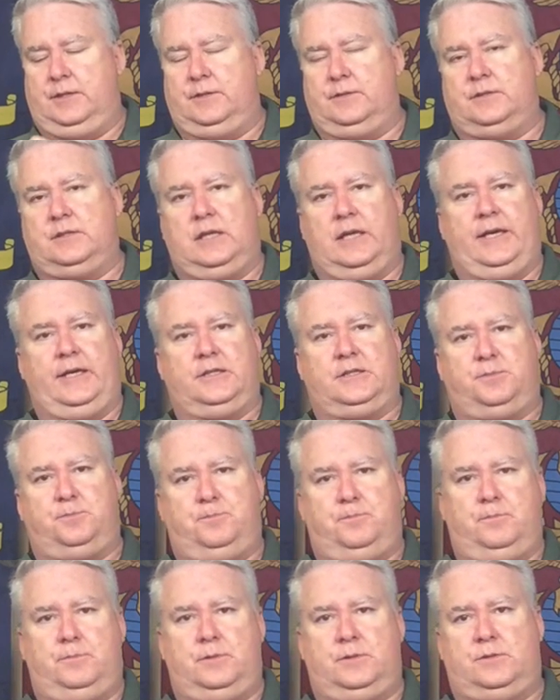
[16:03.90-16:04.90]
sling
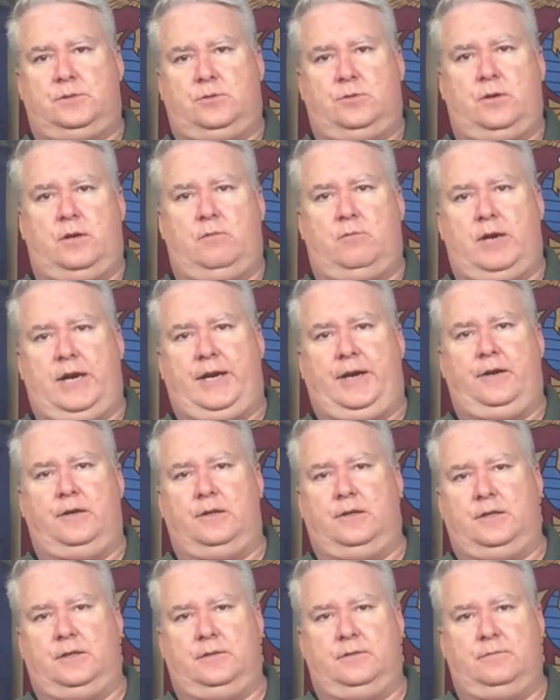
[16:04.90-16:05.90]
right here
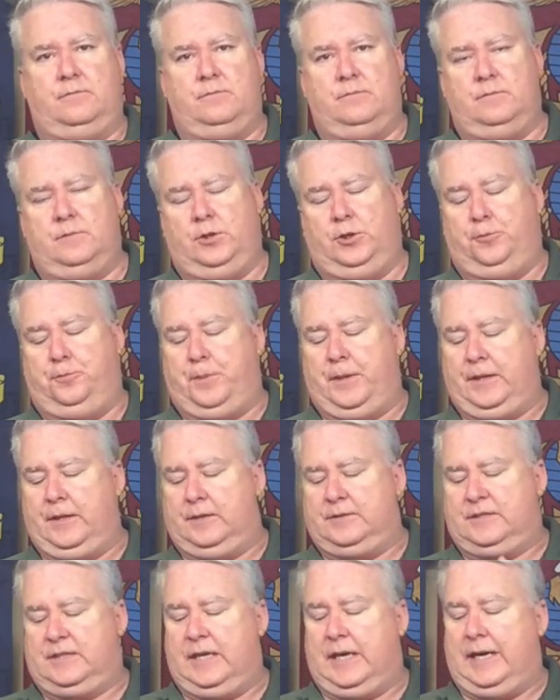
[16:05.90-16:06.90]
in the loop on
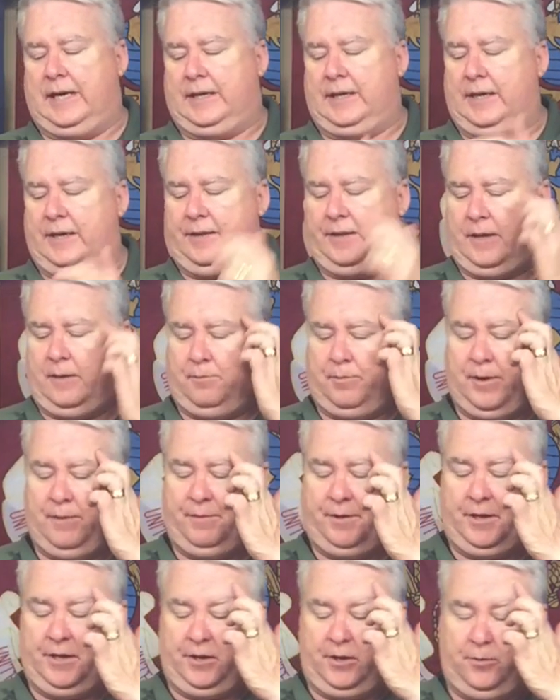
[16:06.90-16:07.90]
the stock, and I think I'm
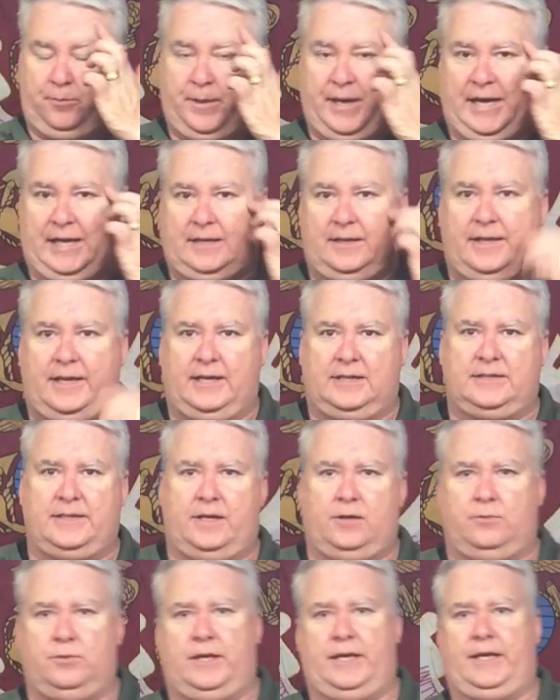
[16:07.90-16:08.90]
probably going to go back to that because I
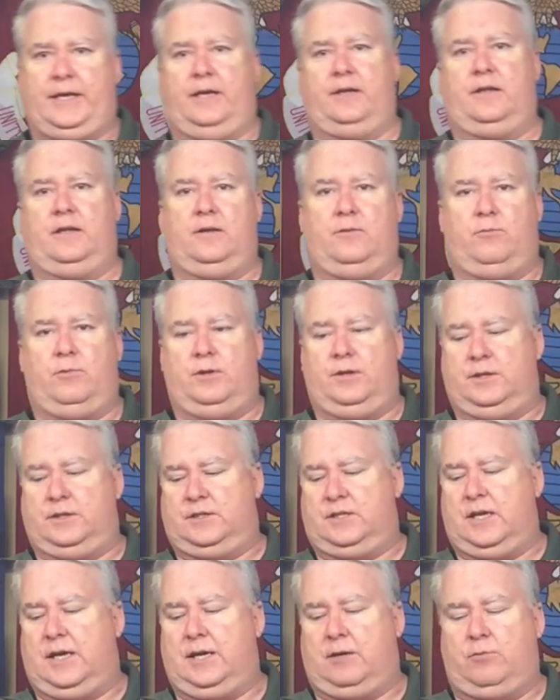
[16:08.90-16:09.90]
don't like how the
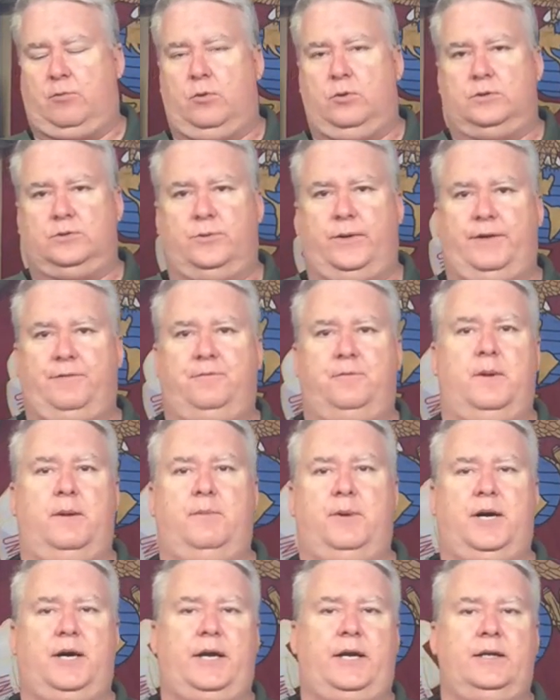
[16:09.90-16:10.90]
stock rolls away from my
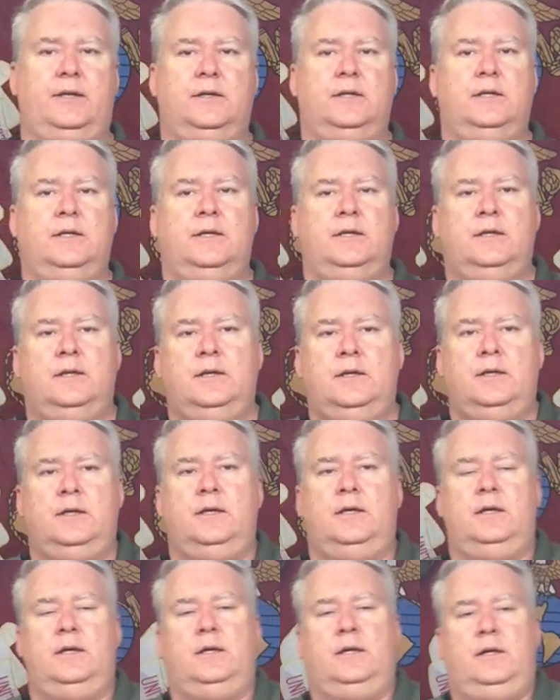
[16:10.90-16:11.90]
body.
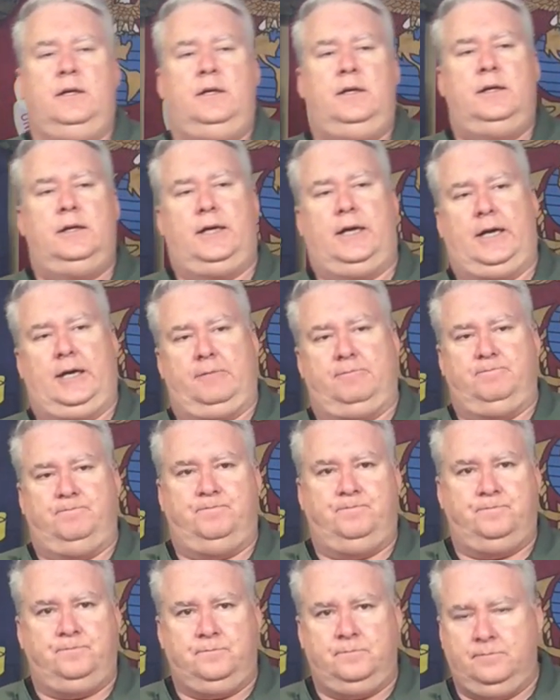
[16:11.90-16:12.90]

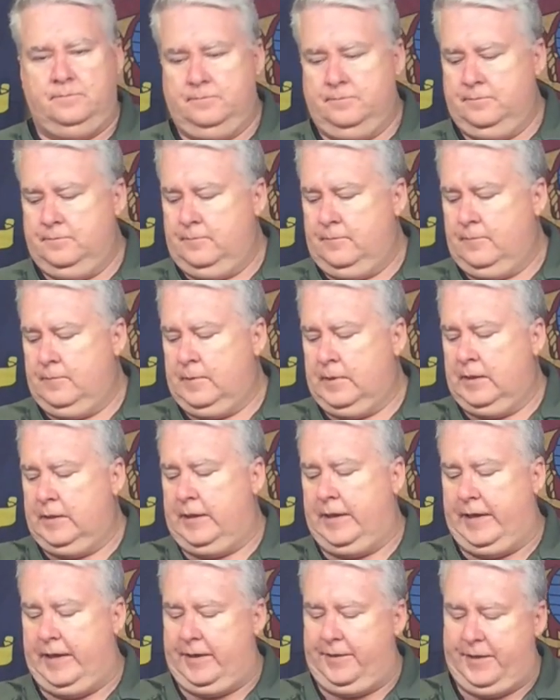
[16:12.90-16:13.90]

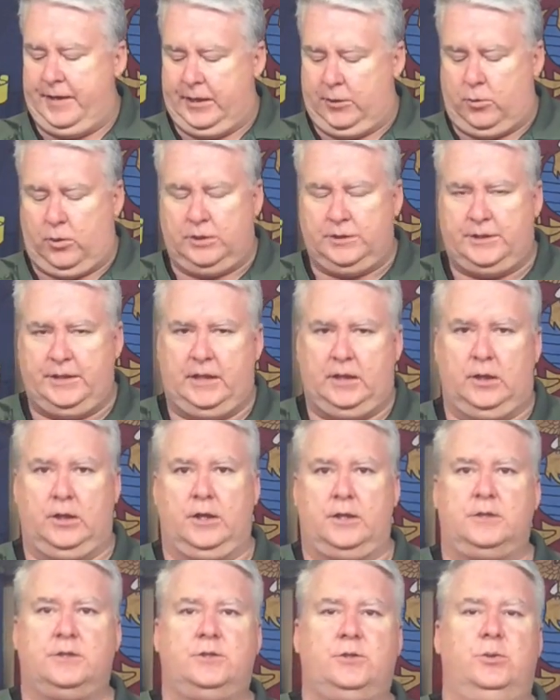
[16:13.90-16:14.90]
And then of course it
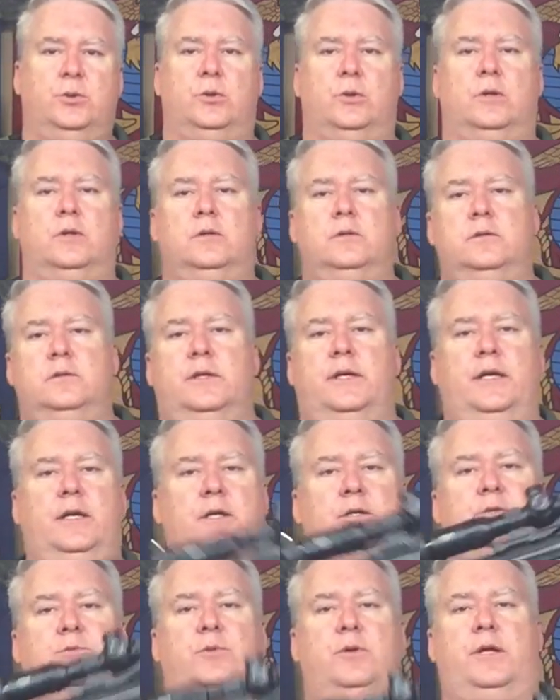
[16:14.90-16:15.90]
looks cool. It
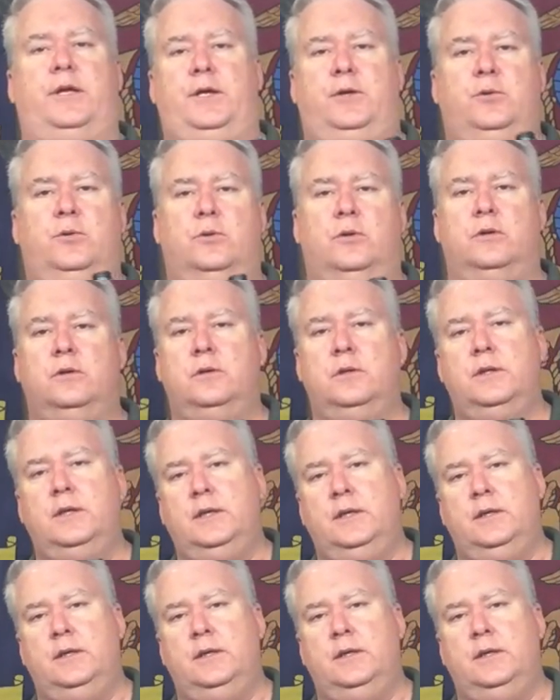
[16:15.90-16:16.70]
looks really cool.